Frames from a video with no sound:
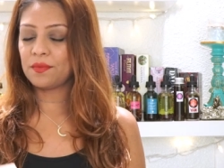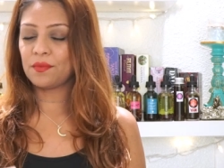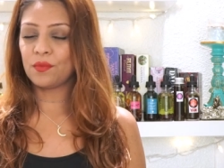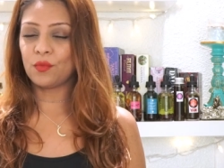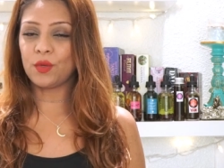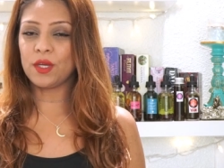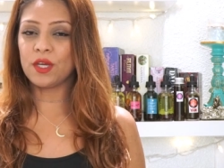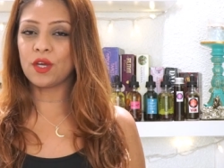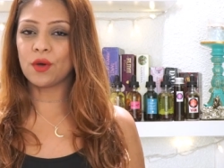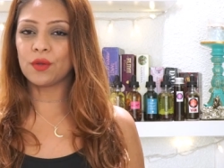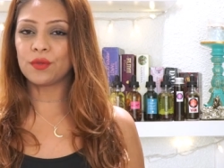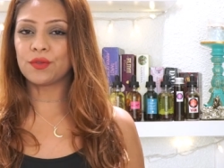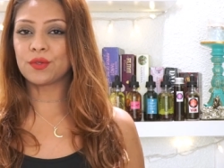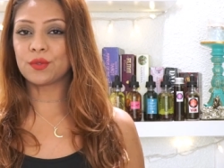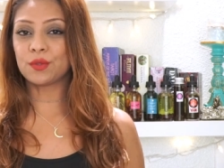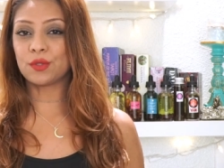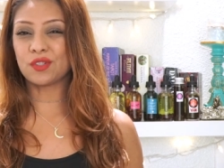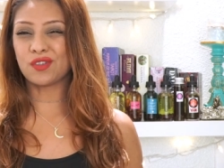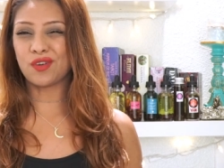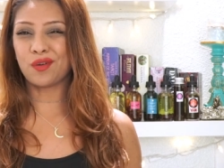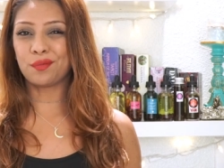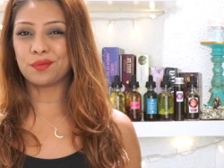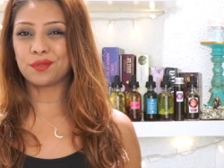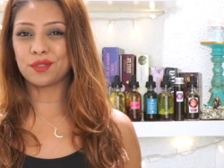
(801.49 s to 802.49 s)
We go through
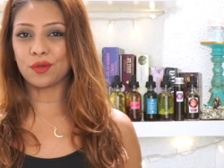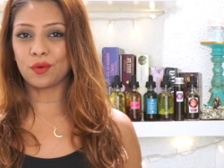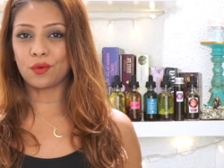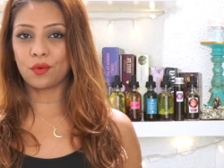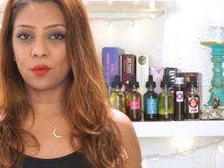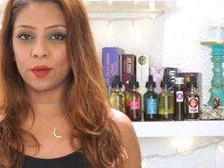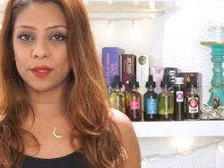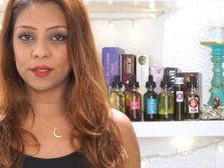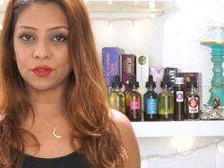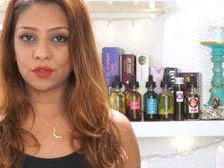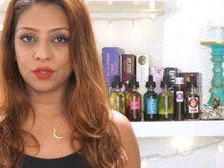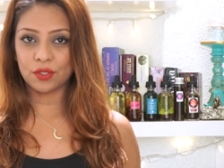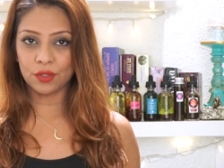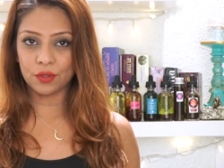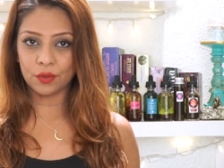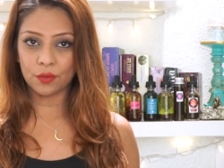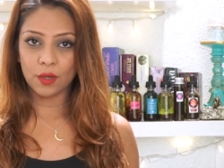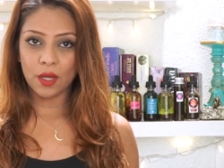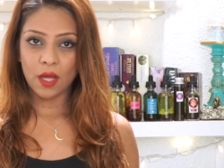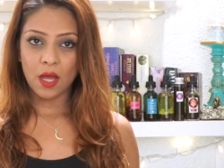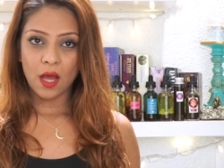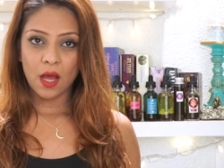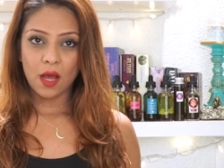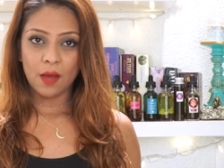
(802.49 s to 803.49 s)
soap so quick, too,
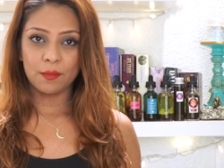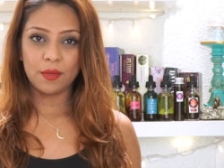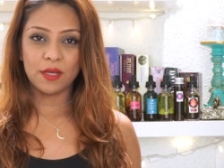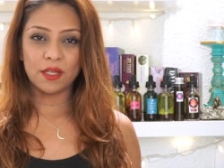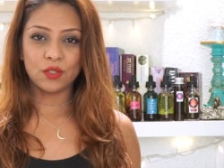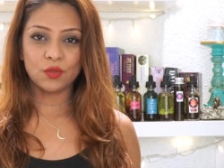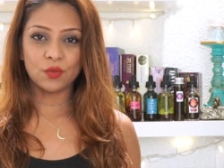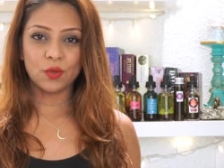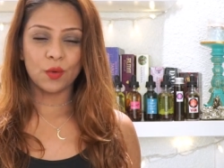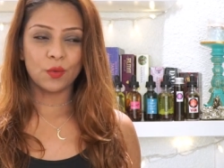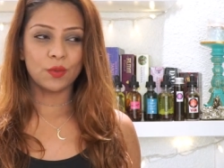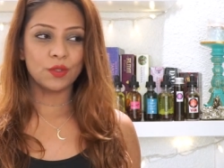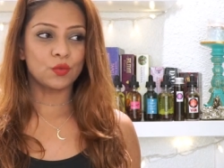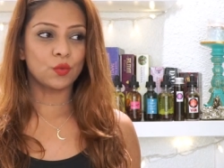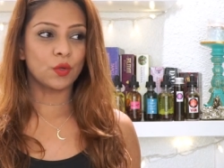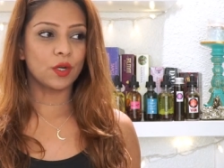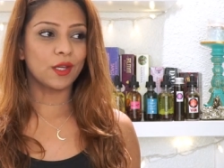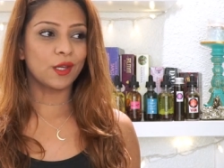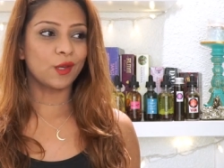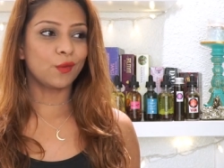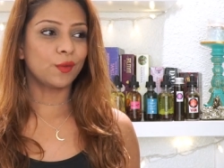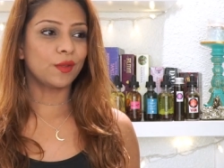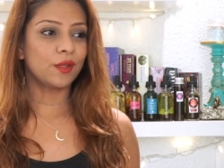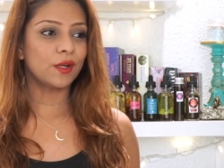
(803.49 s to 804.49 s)
because we're always
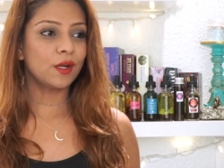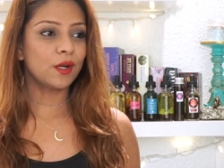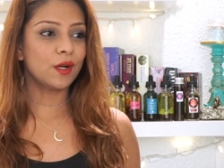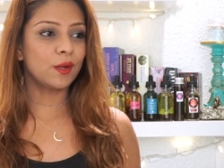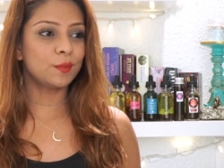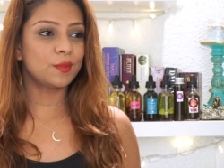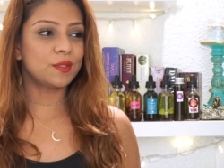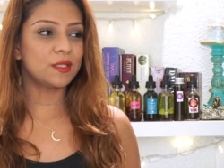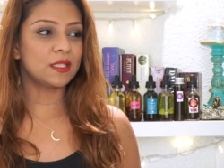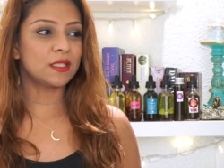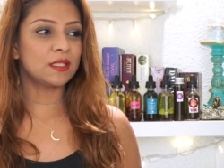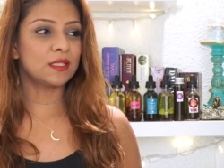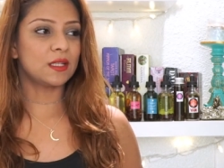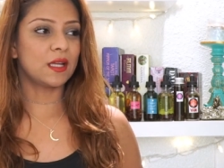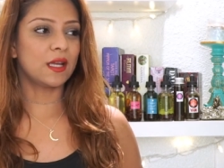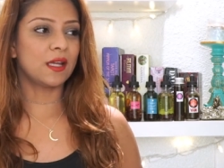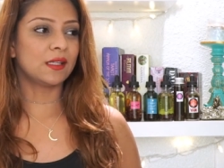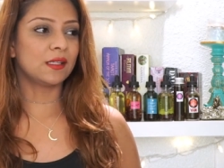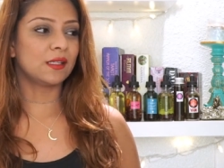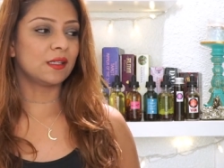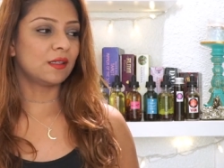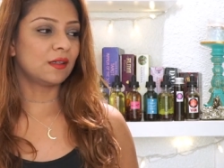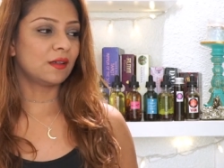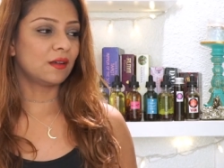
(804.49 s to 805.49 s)
working with herbs
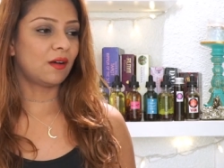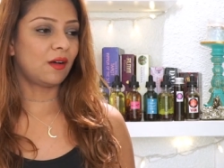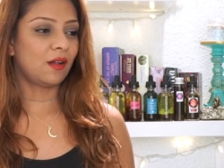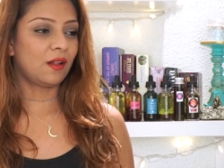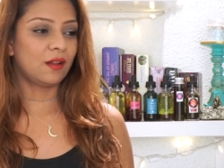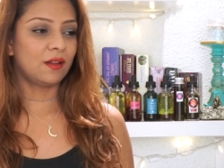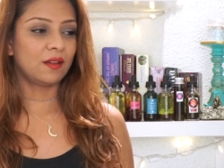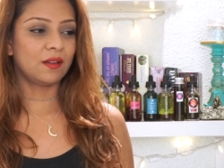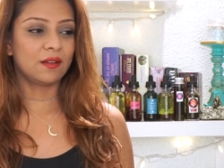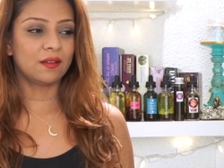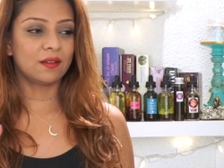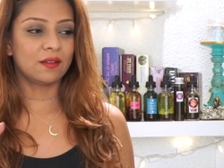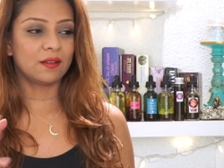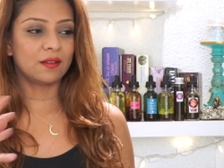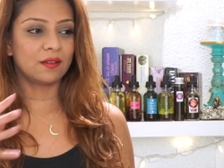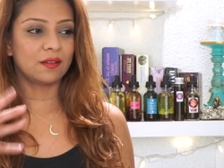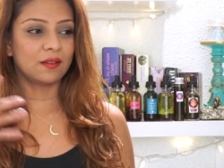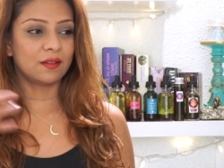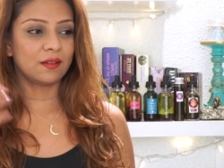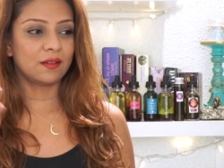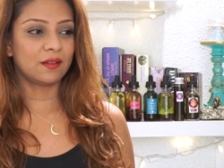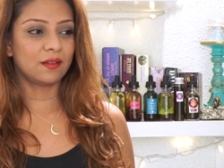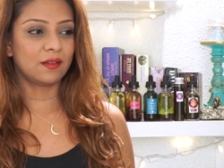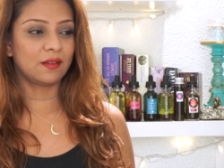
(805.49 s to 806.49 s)
and all
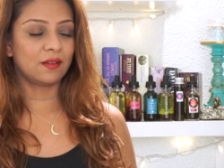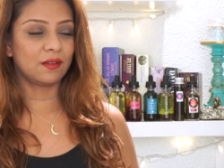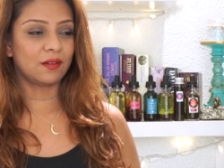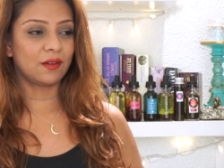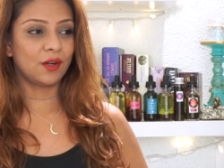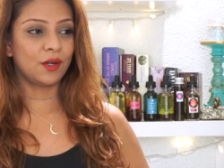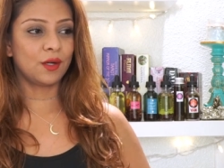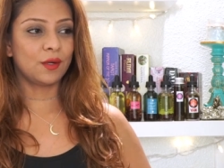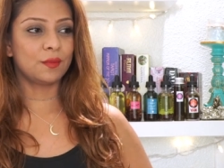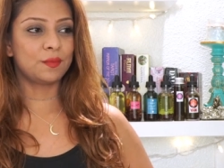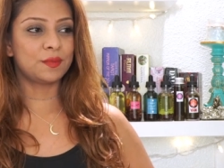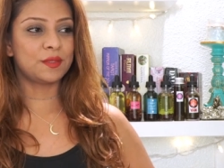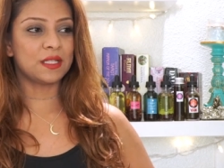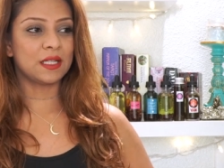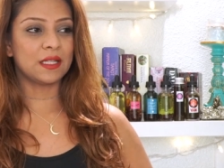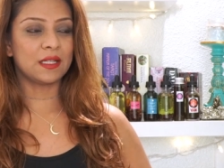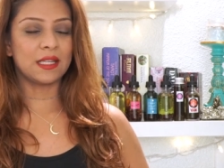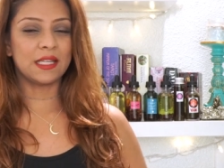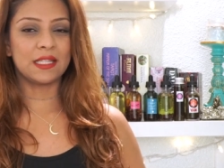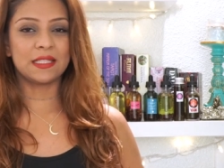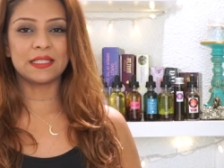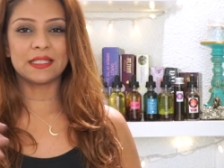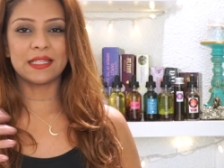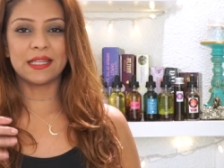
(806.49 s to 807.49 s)
herbs and
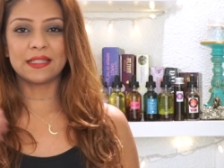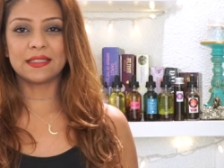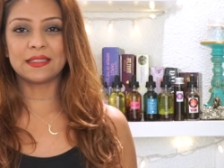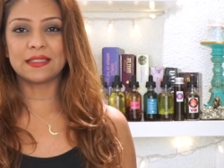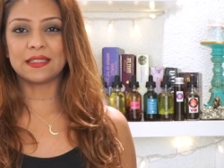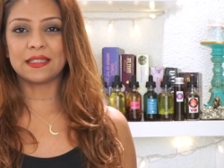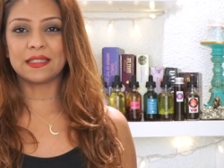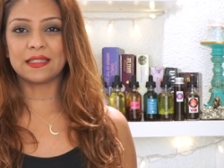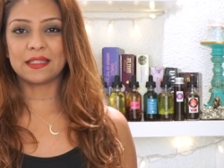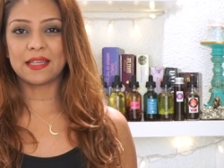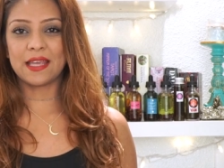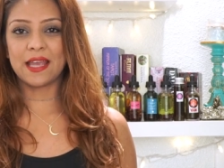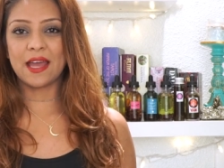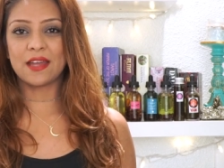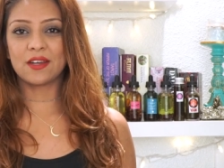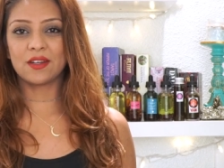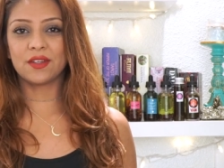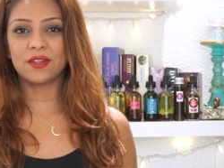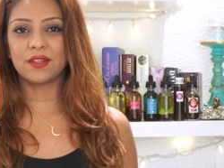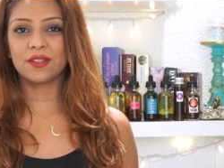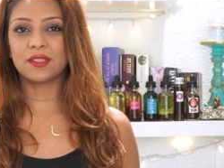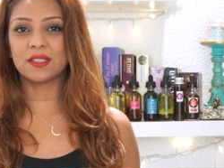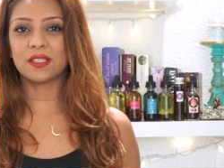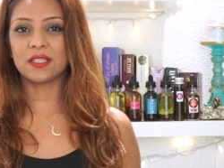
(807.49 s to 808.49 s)
incense and
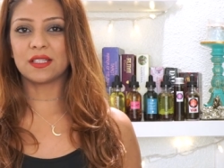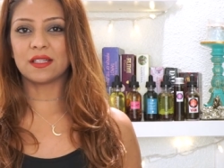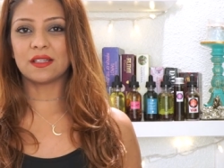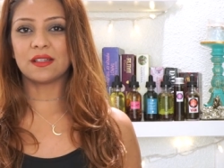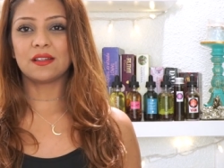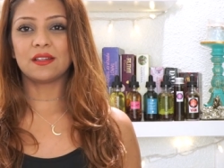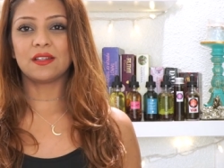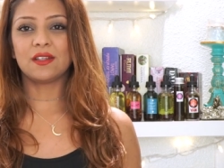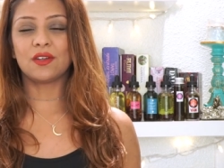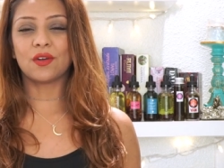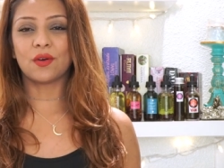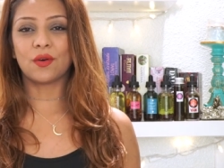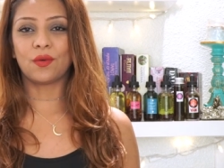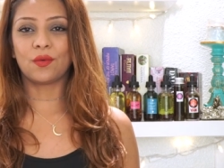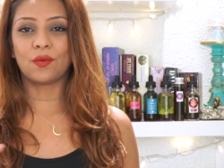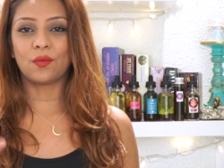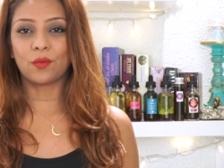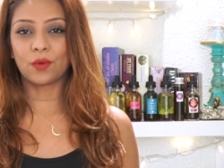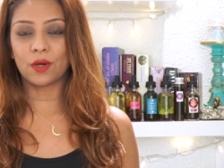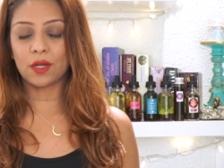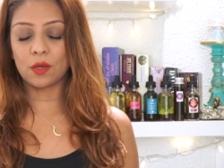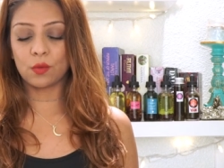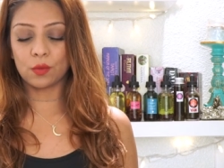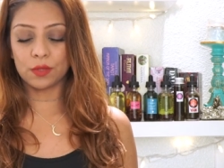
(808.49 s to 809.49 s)
candles and, you know,
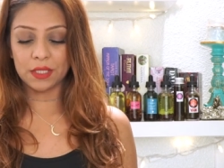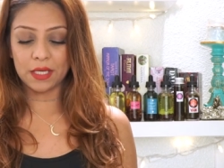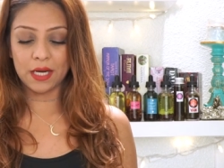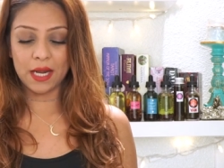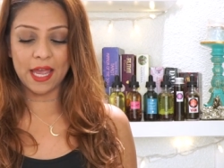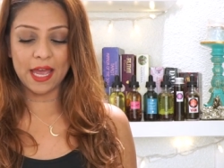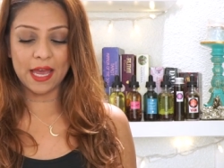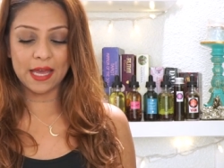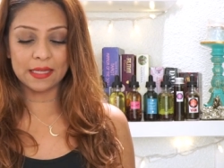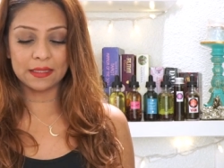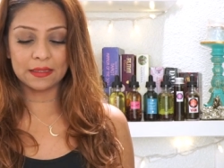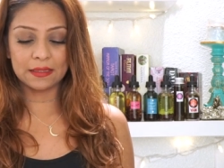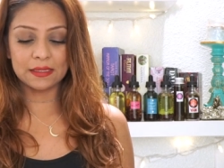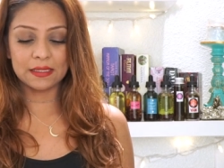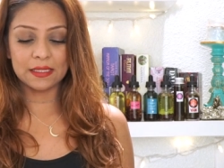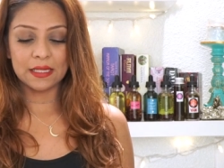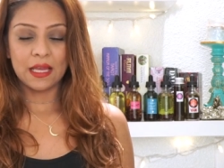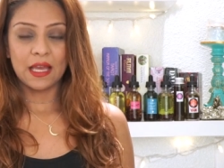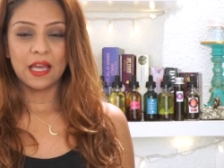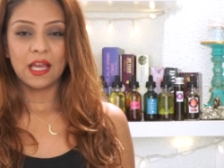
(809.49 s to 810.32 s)
working with our hands,